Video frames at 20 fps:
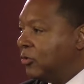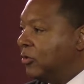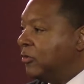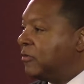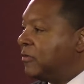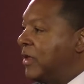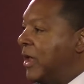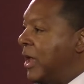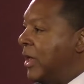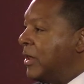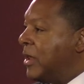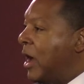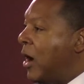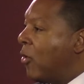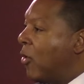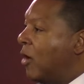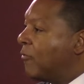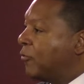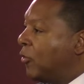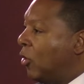to stand
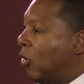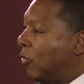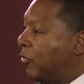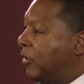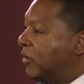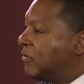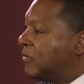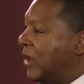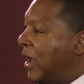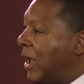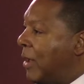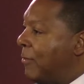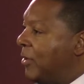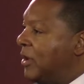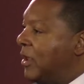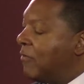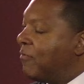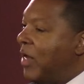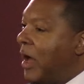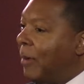now after all this time
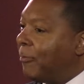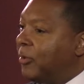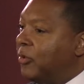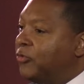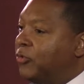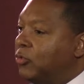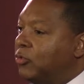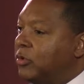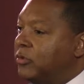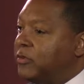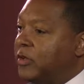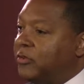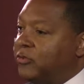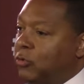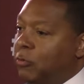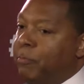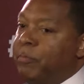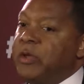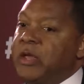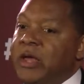and have the opportunity
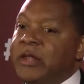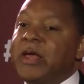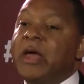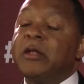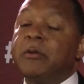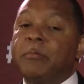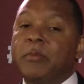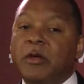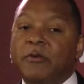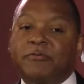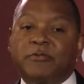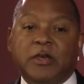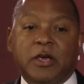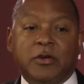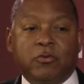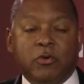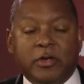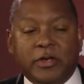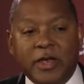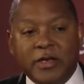to be an enemy of
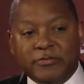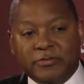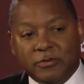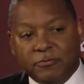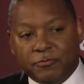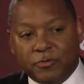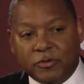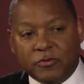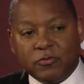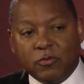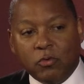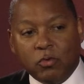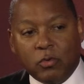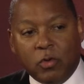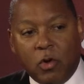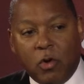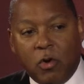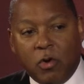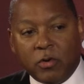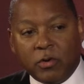segregation for so
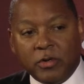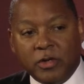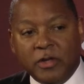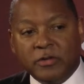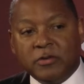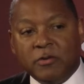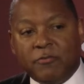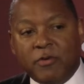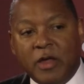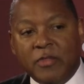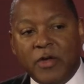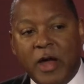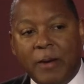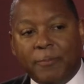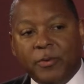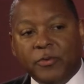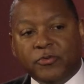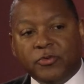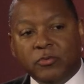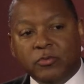long and to have had the
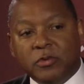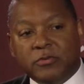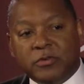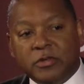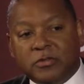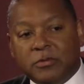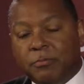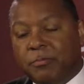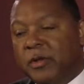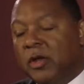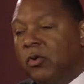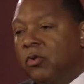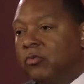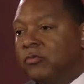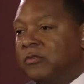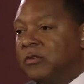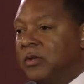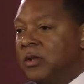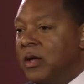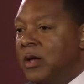opportunity to be
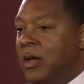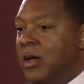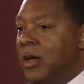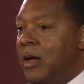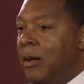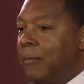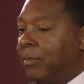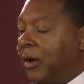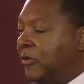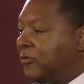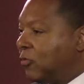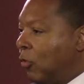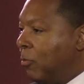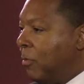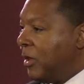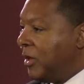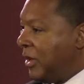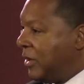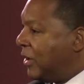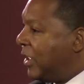hosted by so
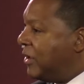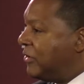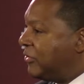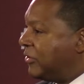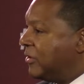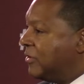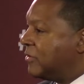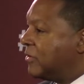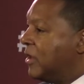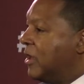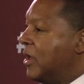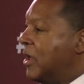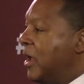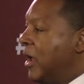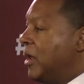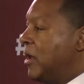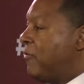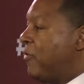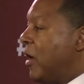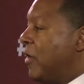many nations
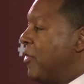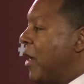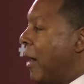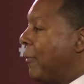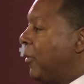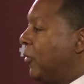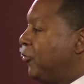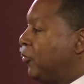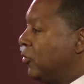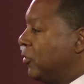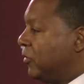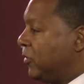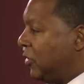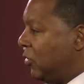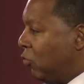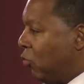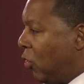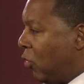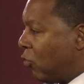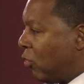and have had the
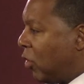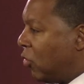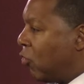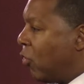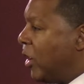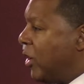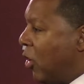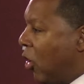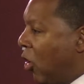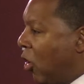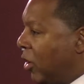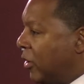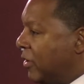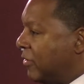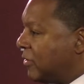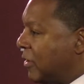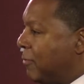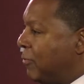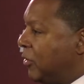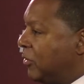opportunity to work with great
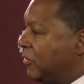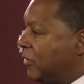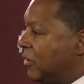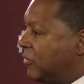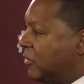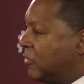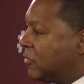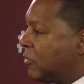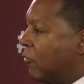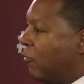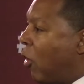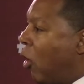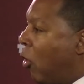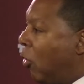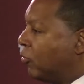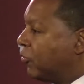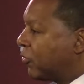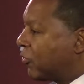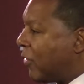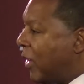artists and musicians of
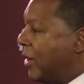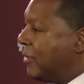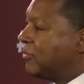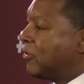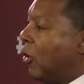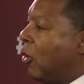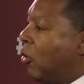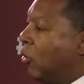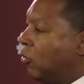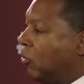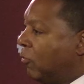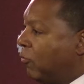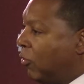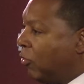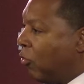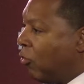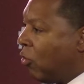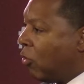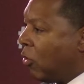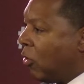all stripes all
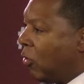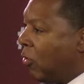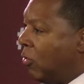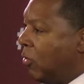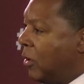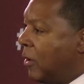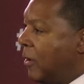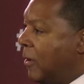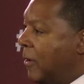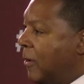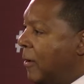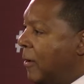over the world,